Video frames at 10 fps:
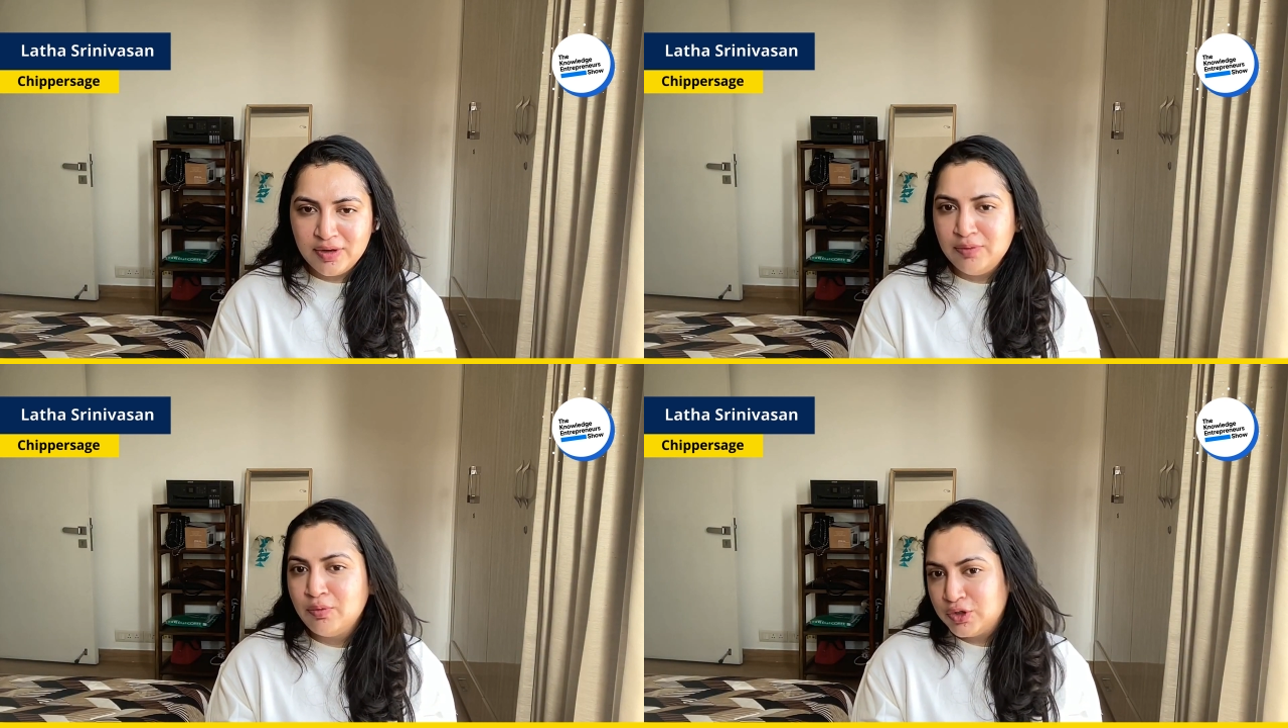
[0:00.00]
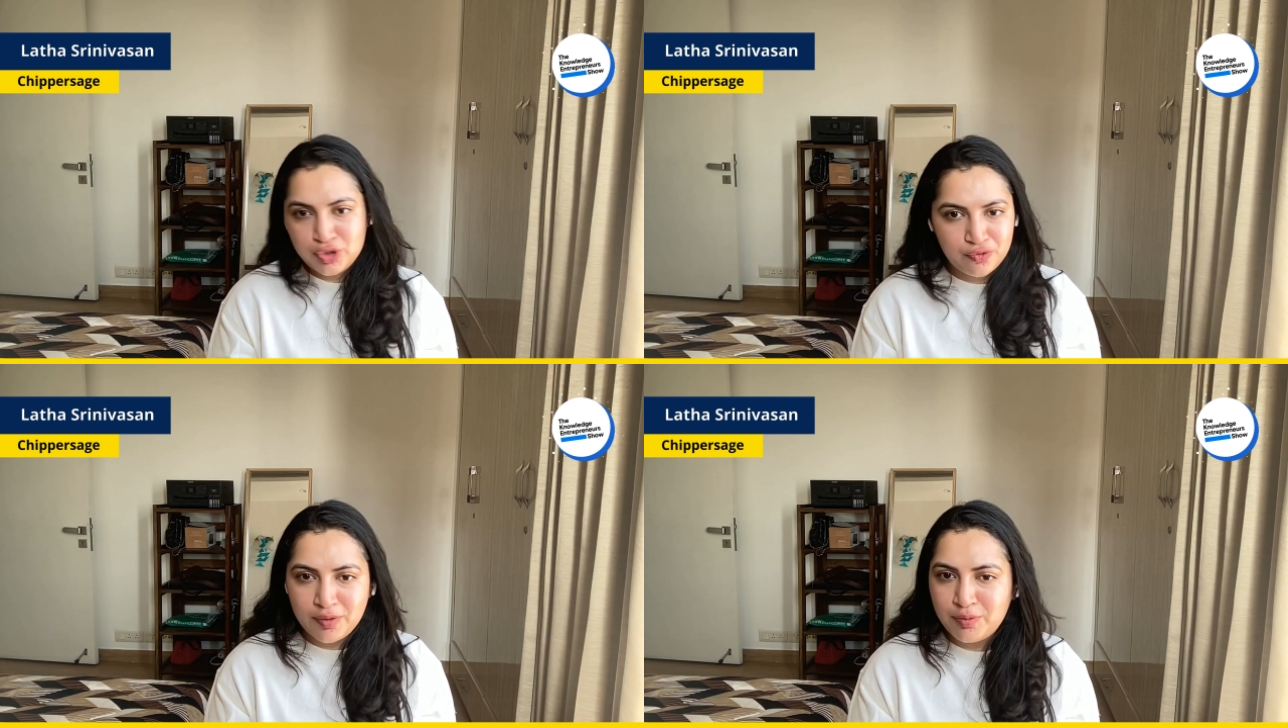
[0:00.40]
in
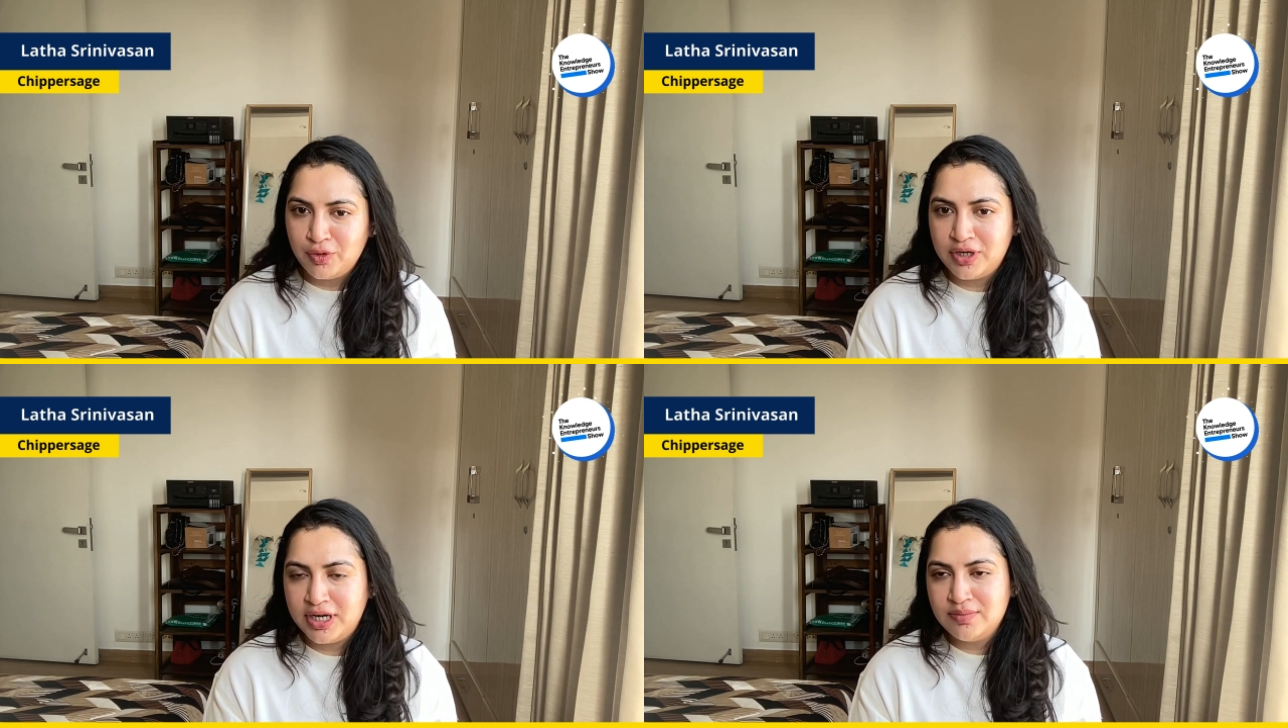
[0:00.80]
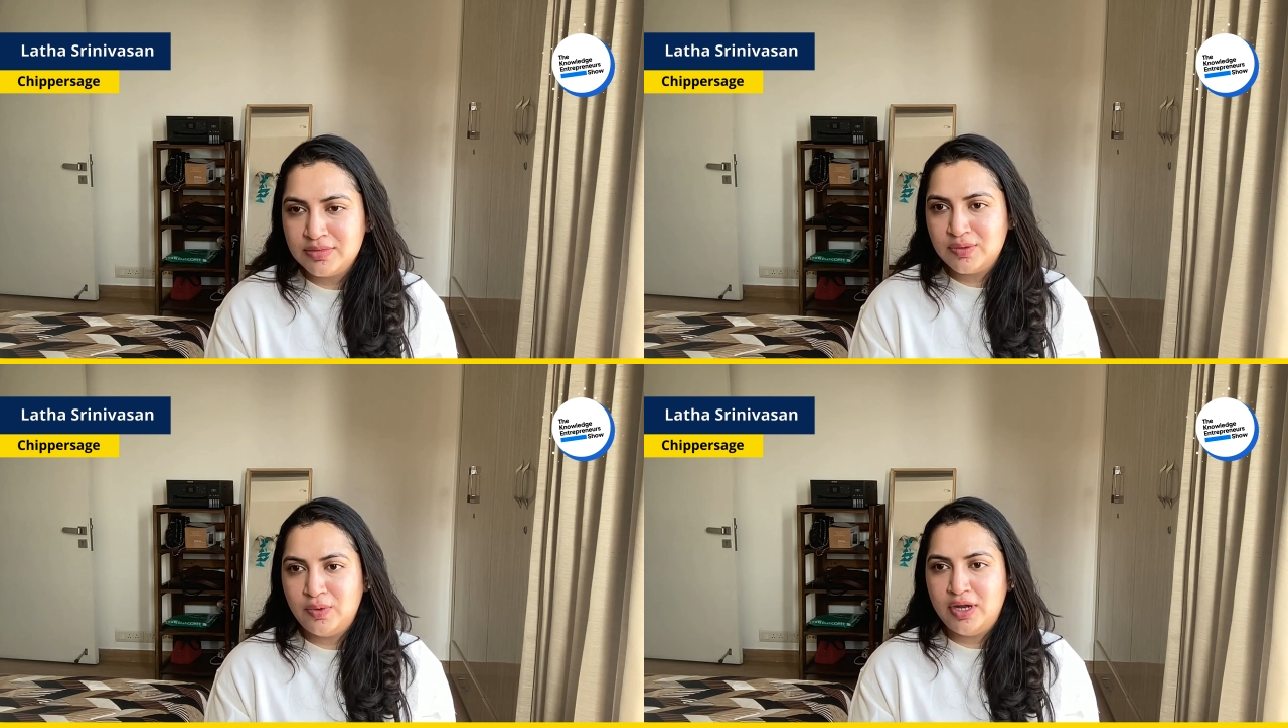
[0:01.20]
most of our
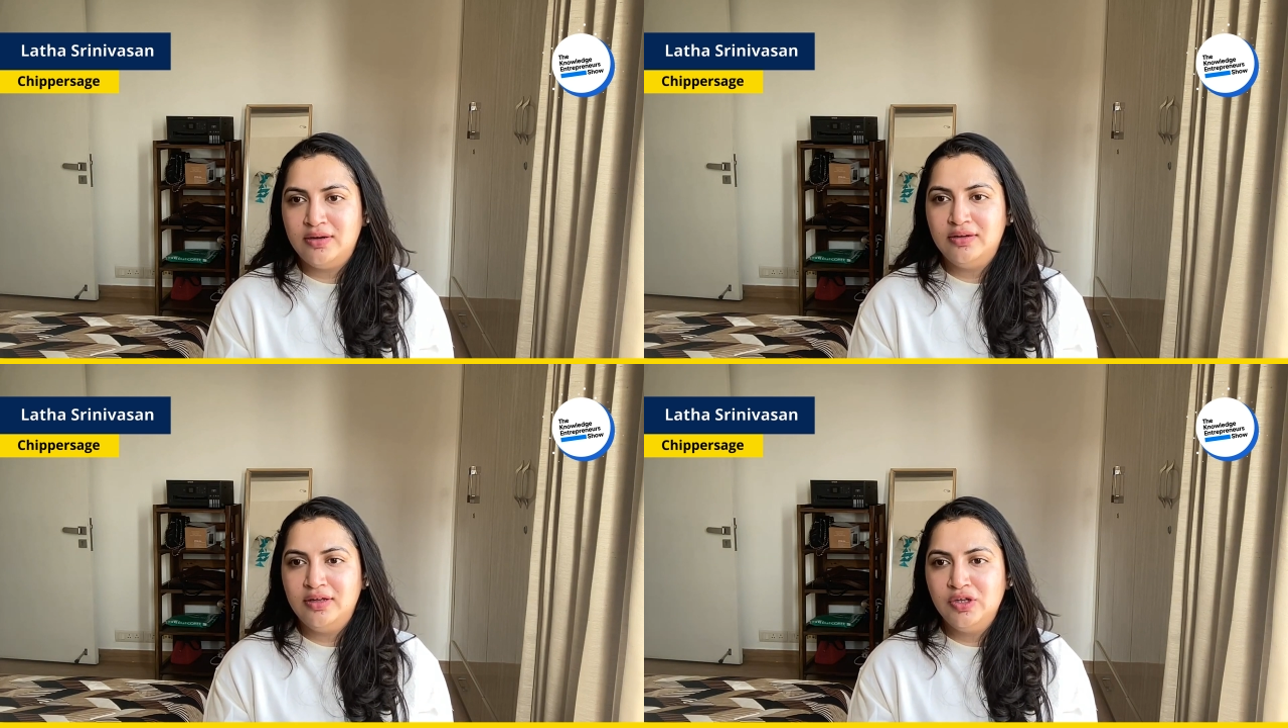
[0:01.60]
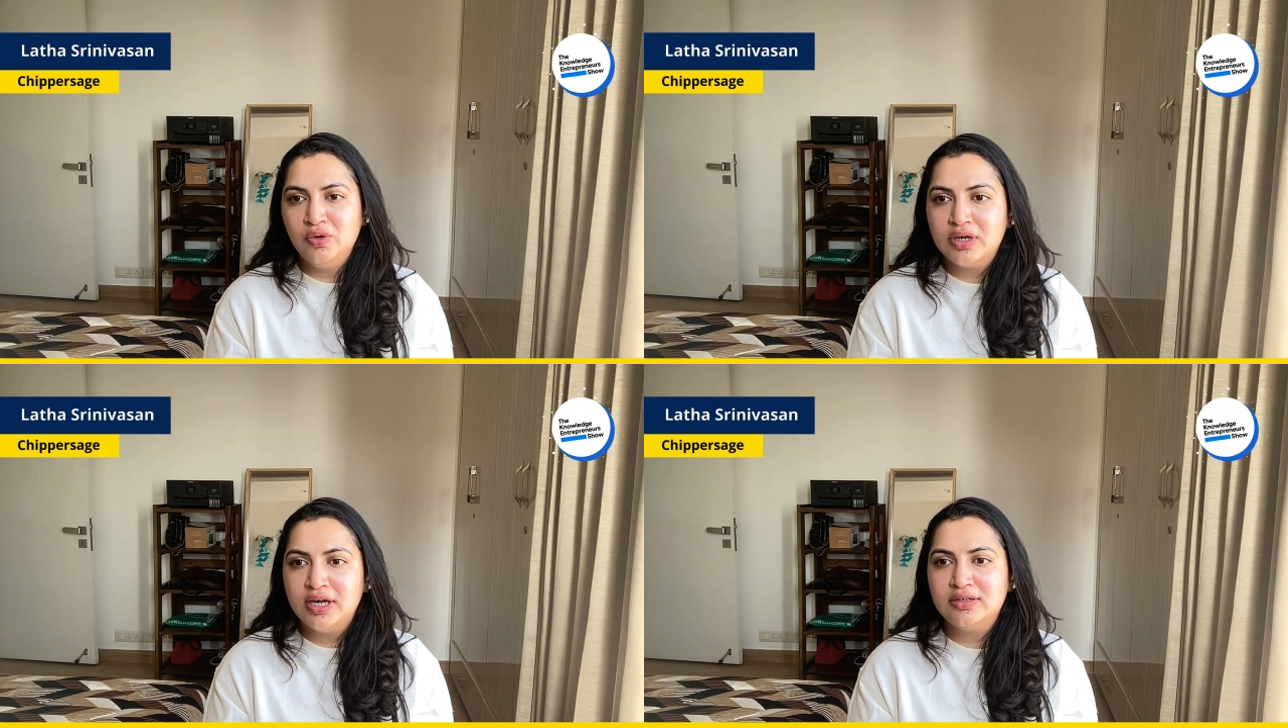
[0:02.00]
programs where
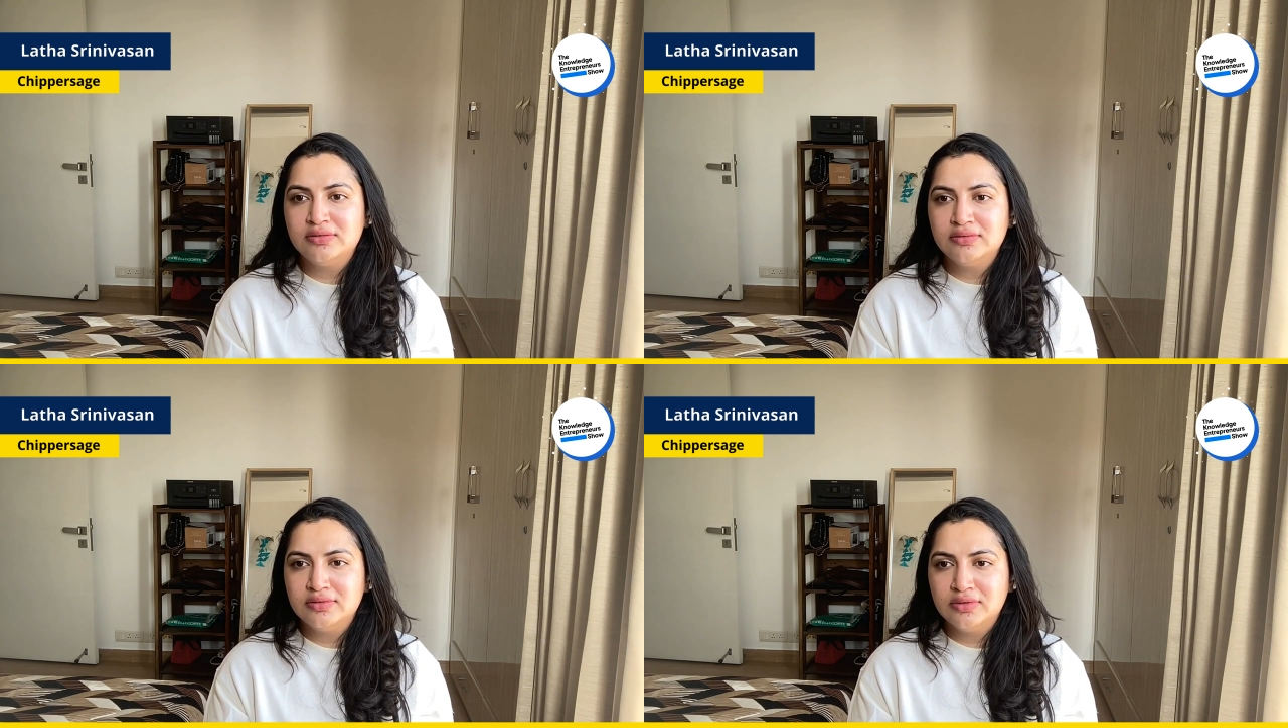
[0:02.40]
you get